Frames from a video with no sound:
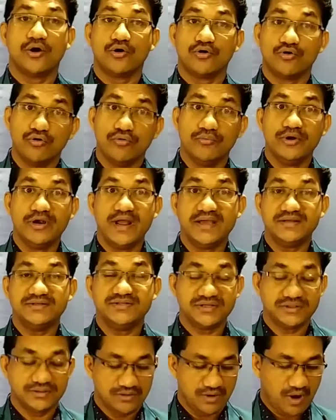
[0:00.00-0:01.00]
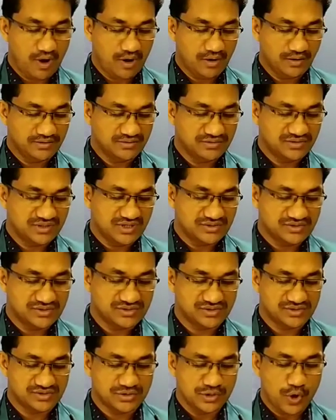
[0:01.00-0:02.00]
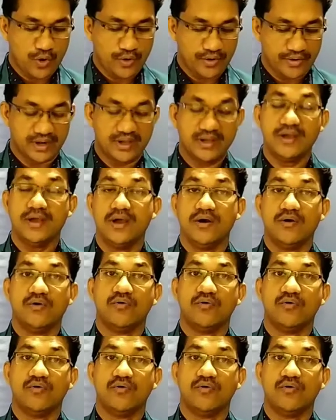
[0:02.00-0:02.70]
Ruminating on this story,